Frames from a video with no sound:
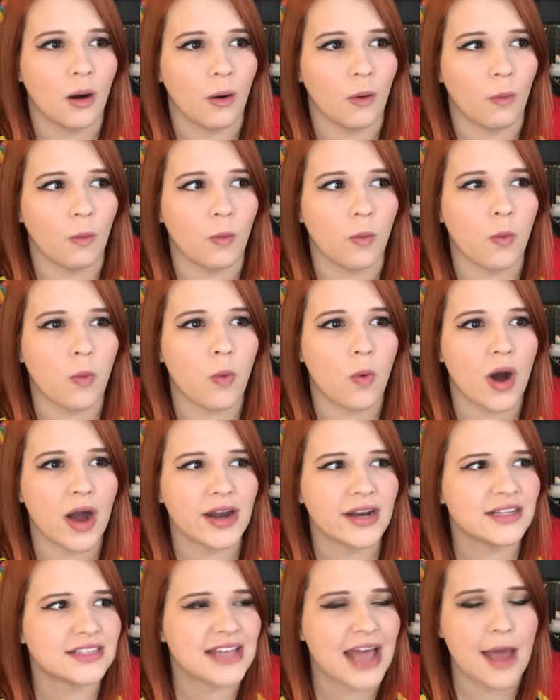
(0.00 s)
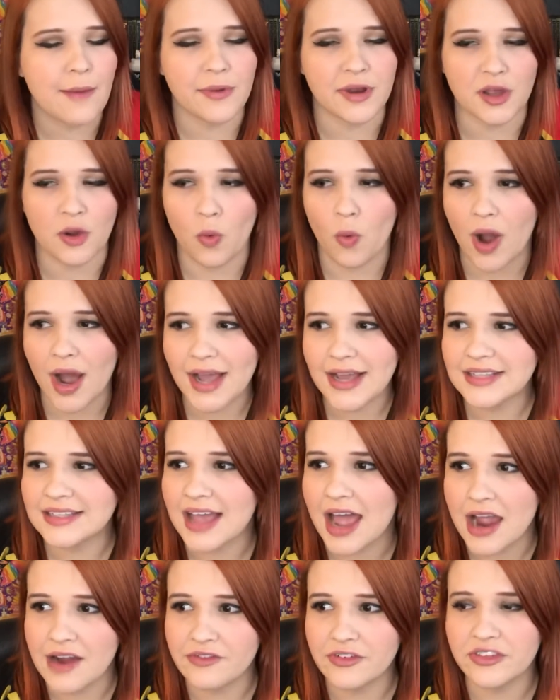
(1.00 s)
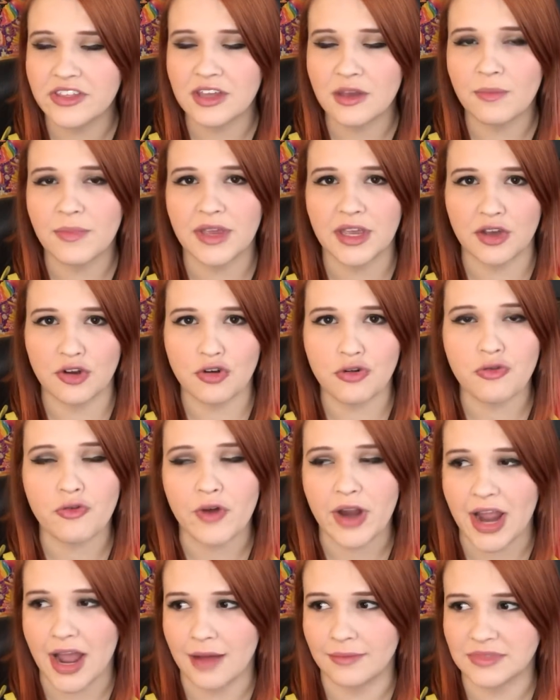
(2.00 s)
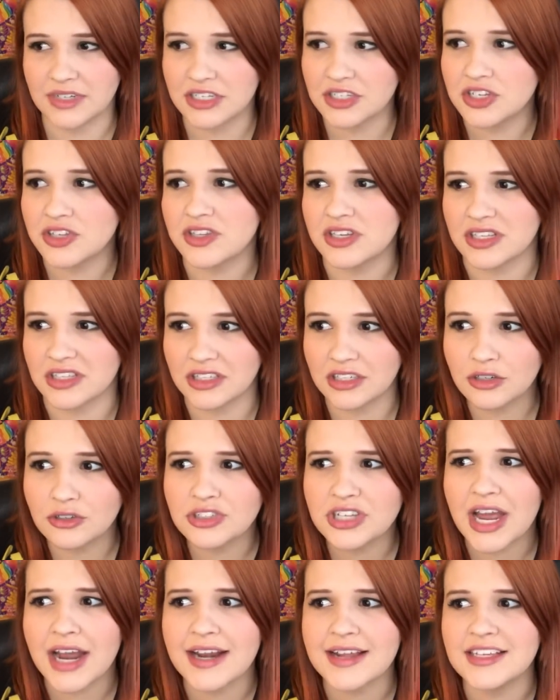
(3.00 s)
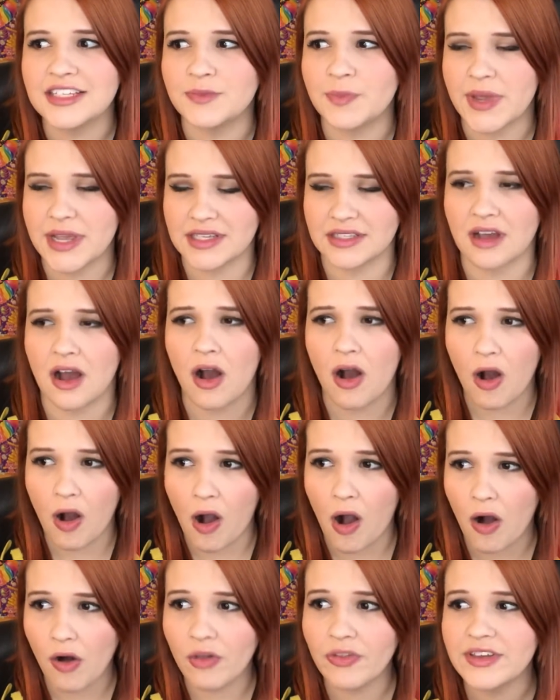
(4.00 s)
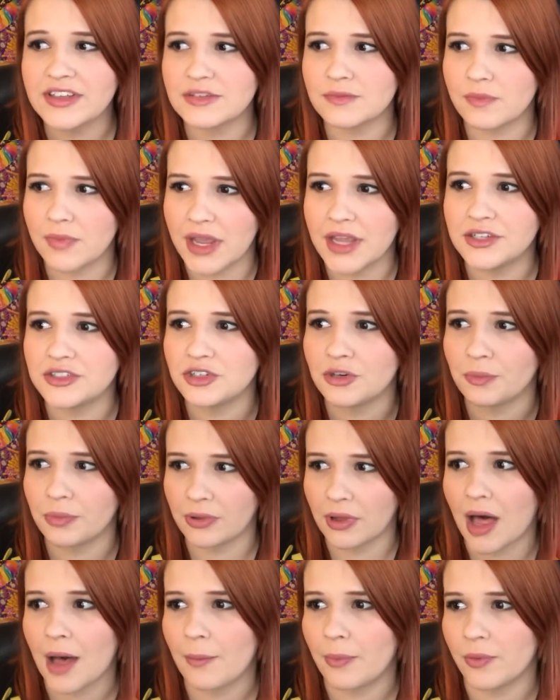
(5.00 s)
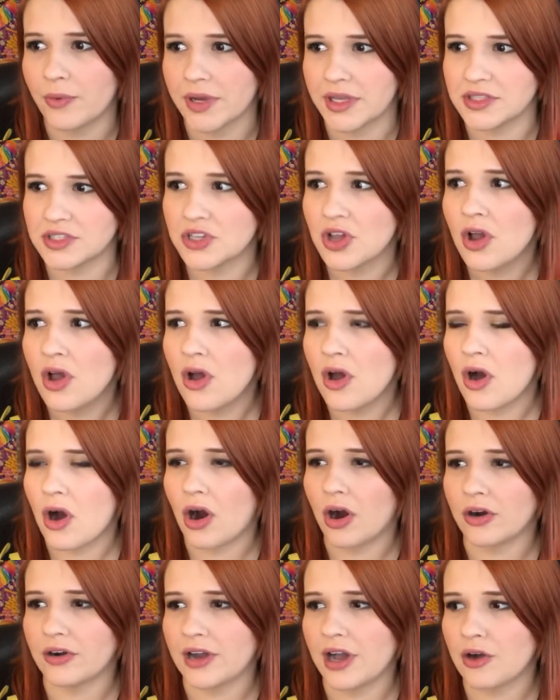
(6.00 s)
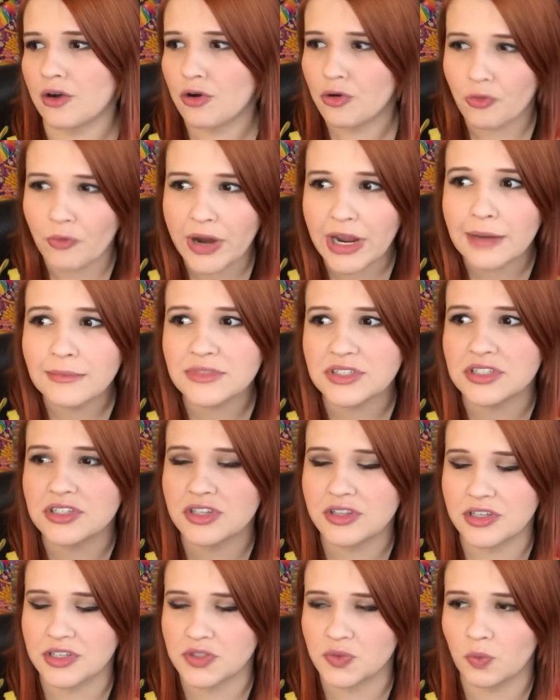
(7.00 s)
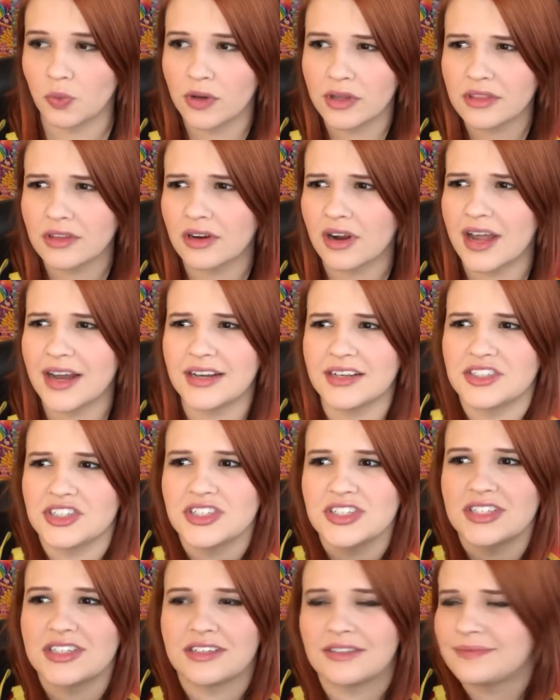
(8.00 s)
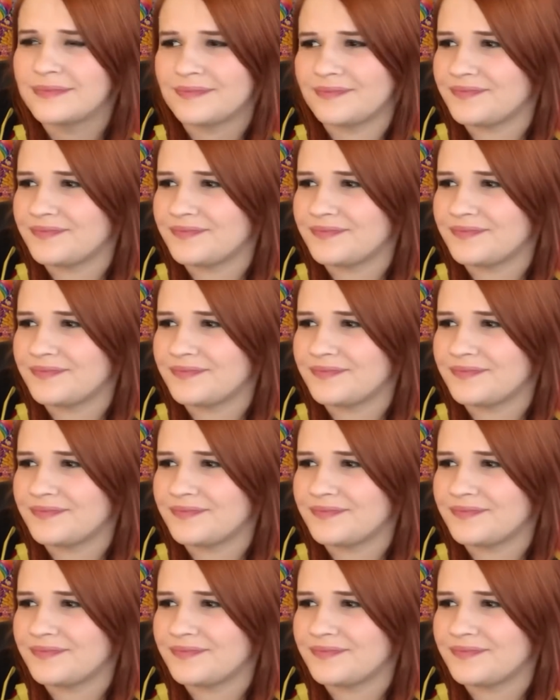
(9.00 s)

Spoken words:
what is happening? Why is everything being crammed into this little tiny space? All these major plot points are now crammed into this one little, and it just,